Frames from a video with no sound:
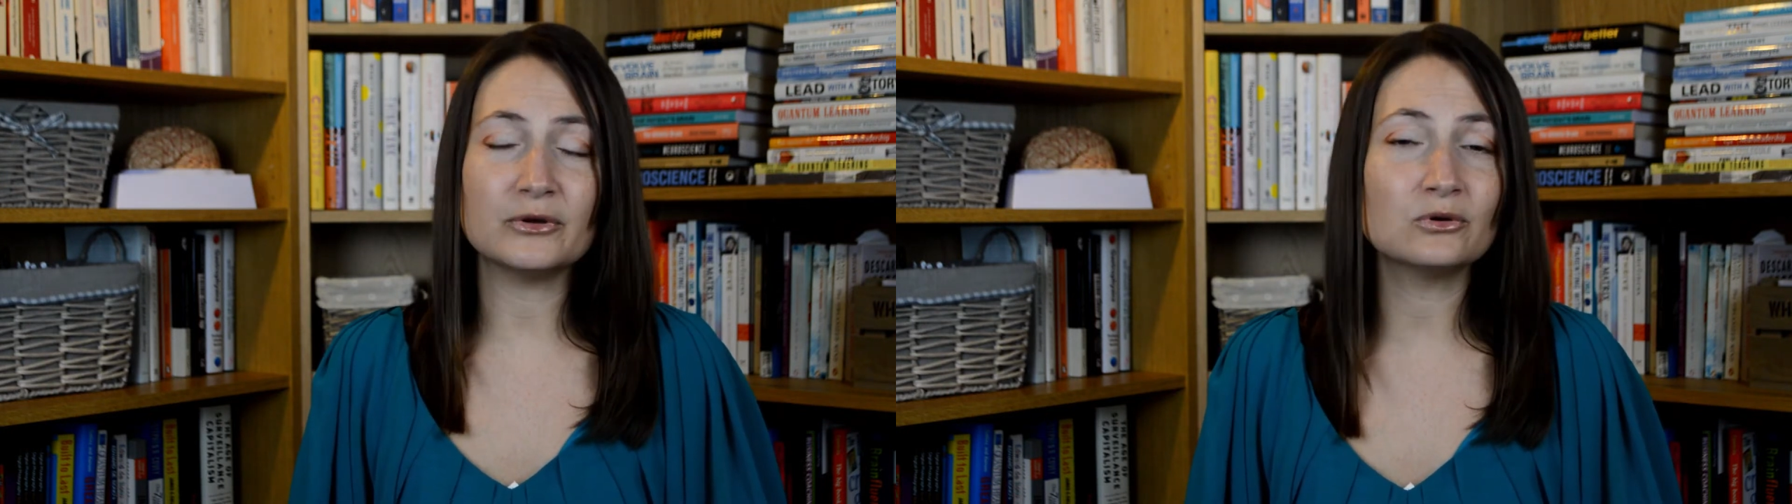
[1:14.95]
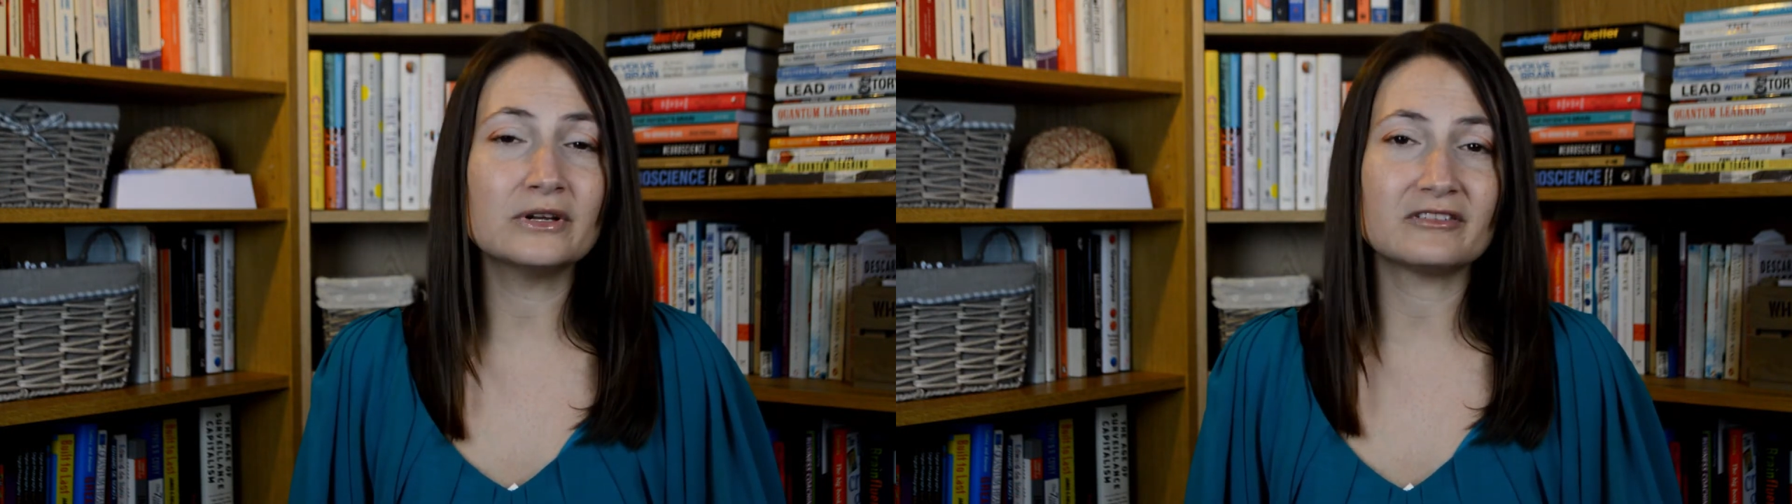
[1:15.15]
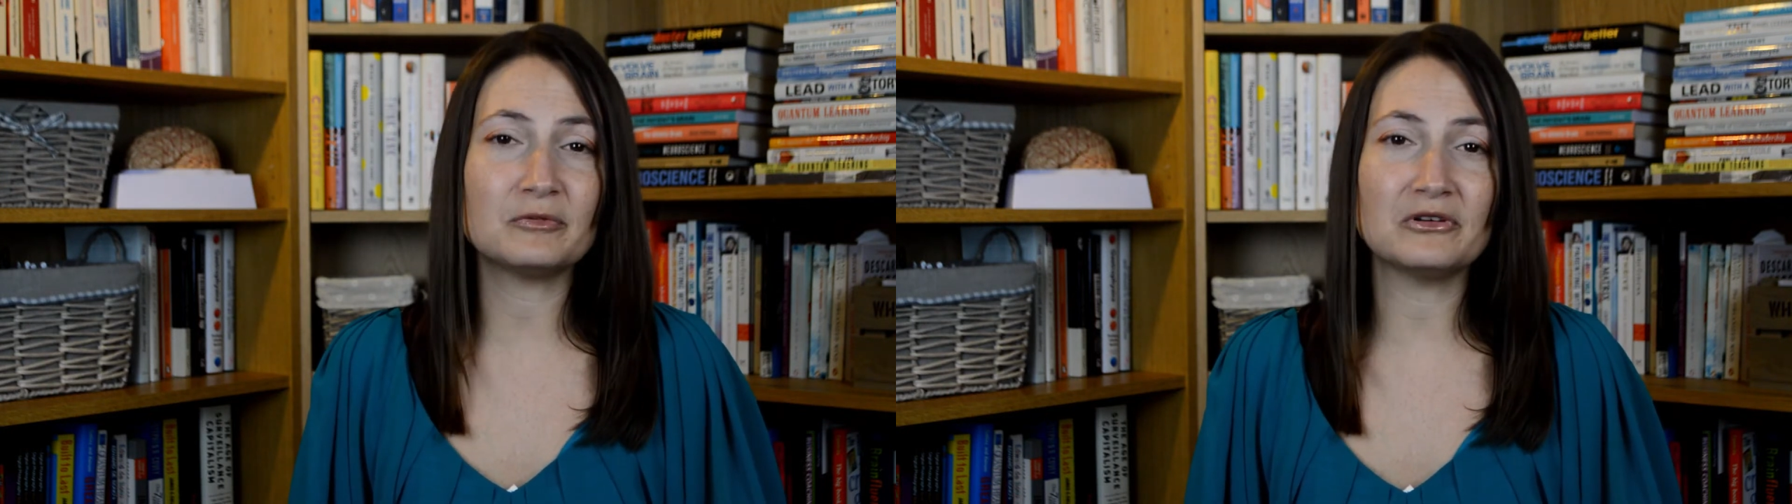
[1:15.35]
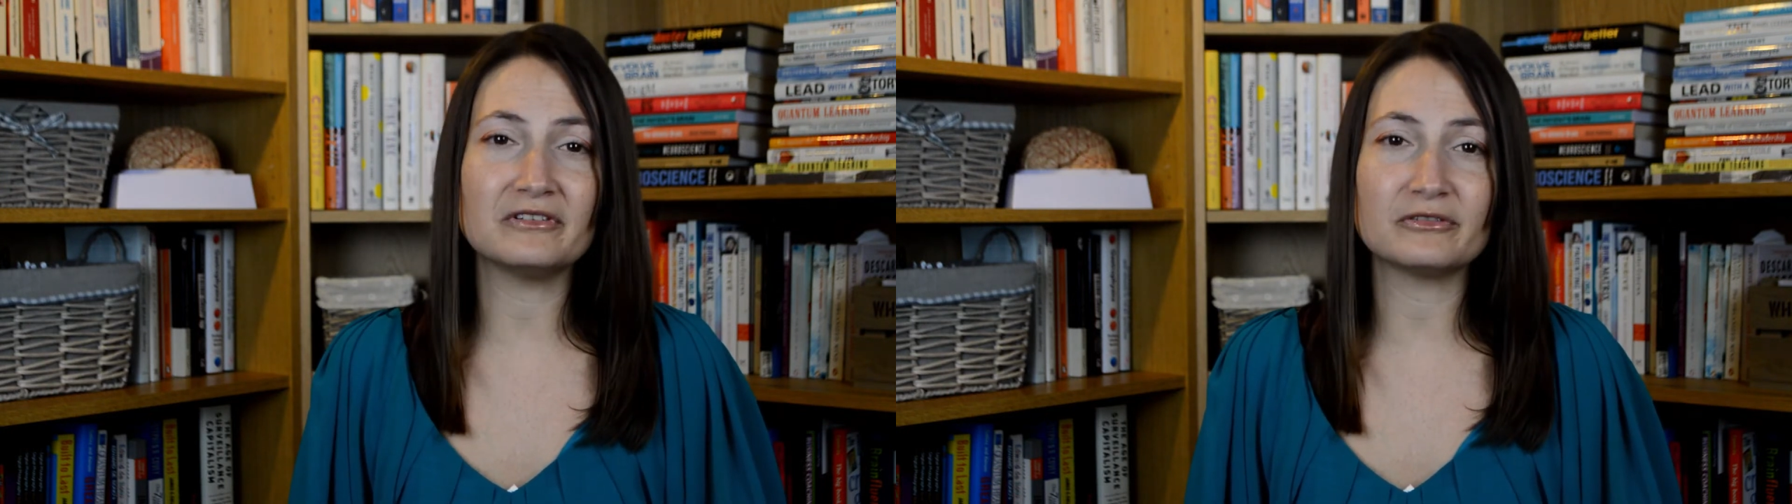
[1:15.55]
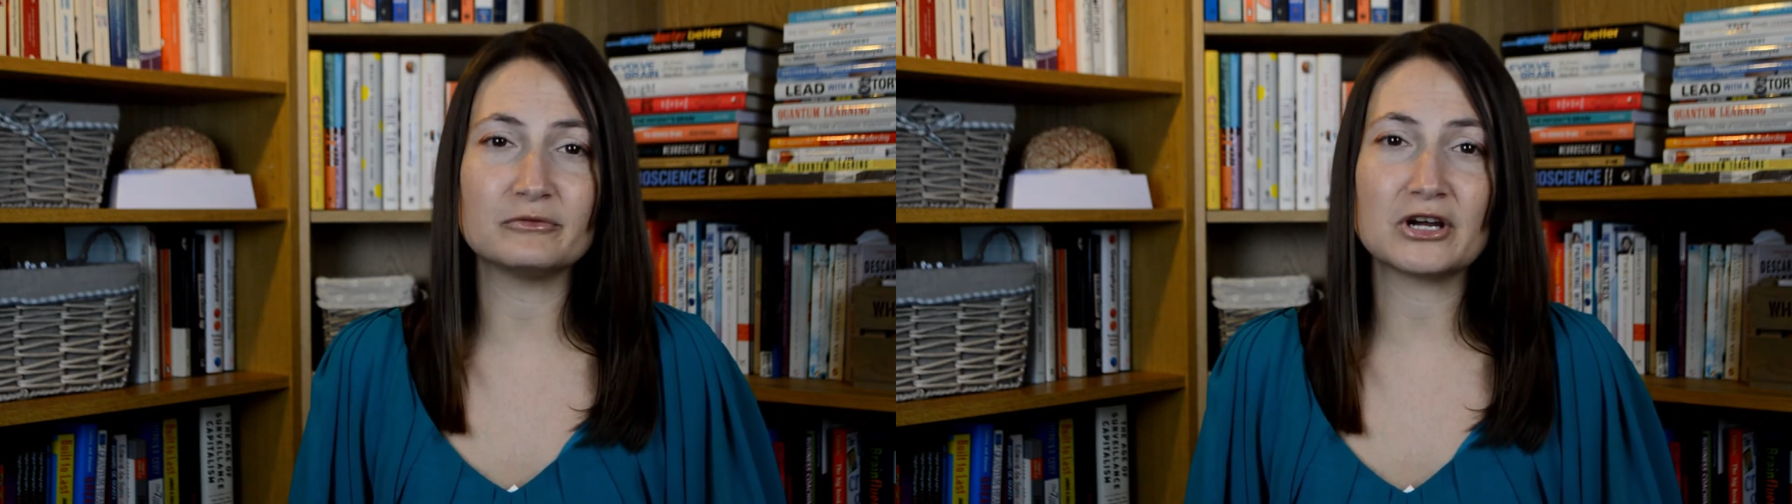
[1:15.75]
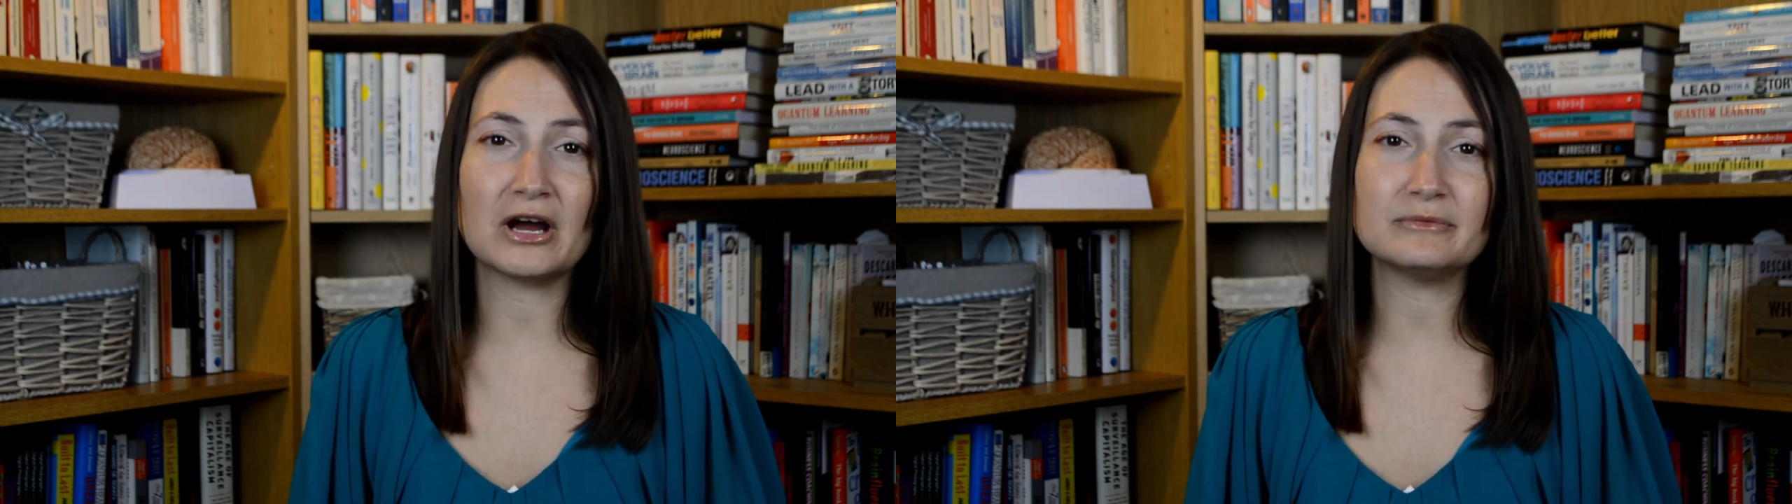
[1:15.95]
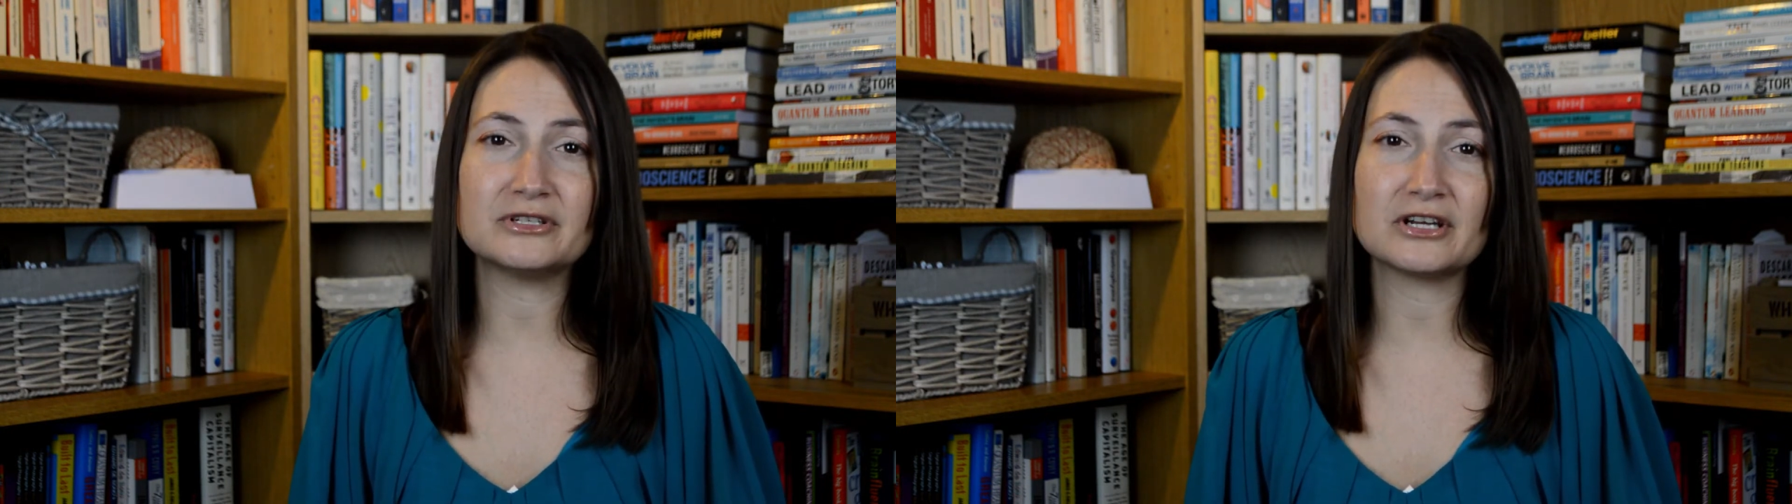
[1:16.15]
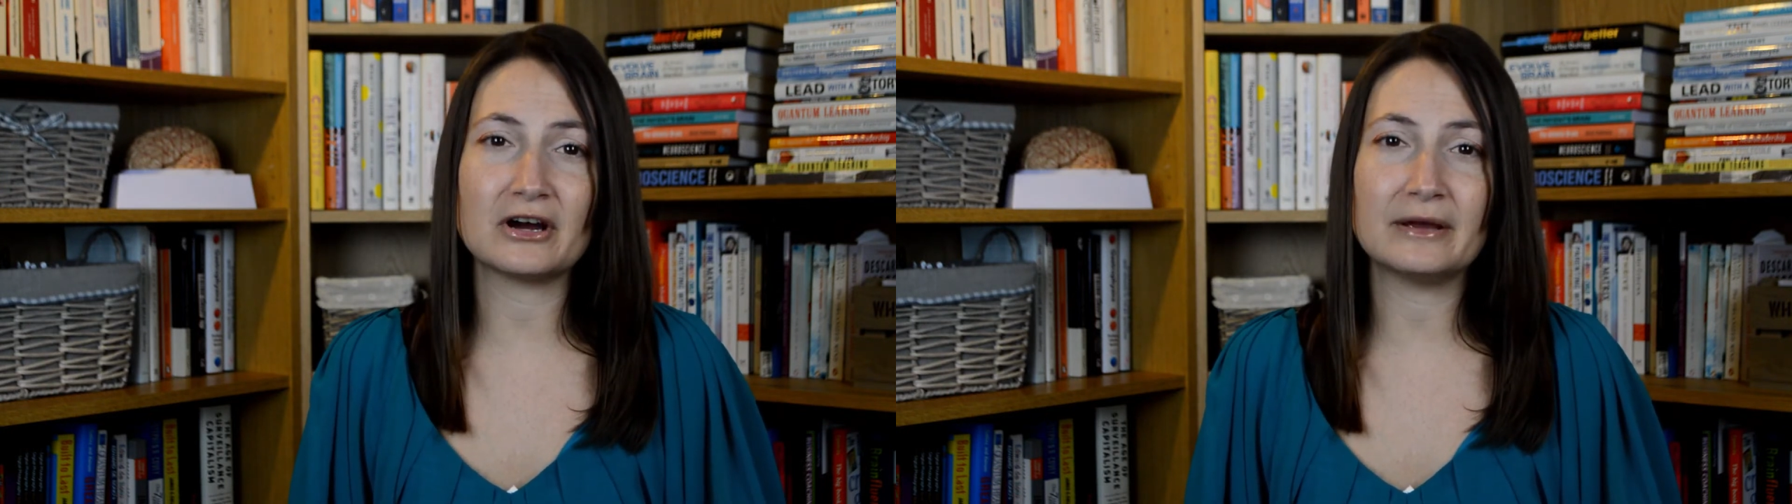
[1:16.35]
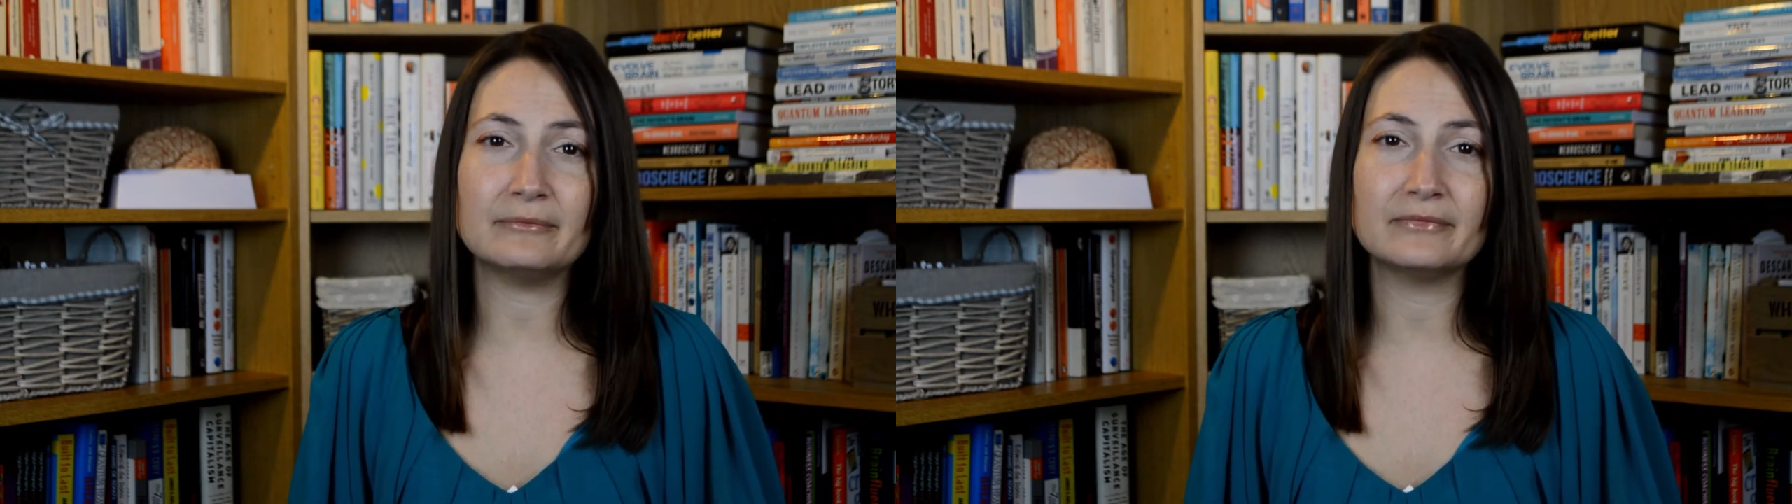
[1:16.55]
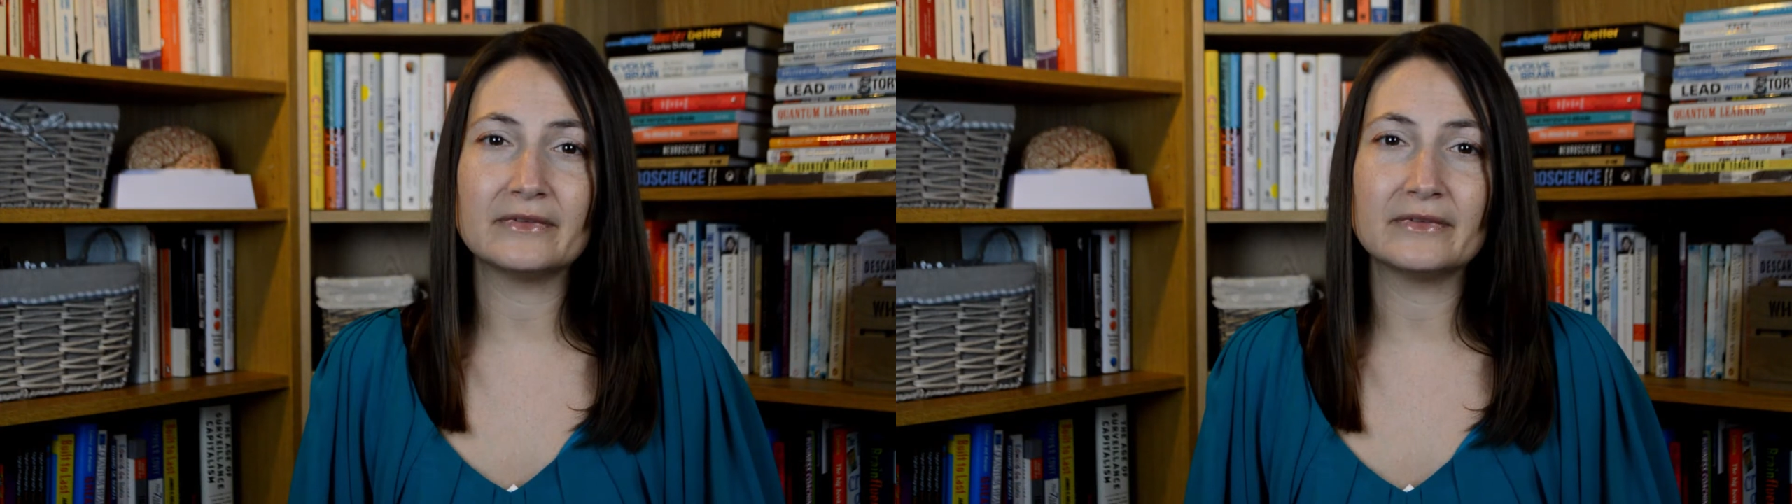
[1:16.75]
all experience from time to time,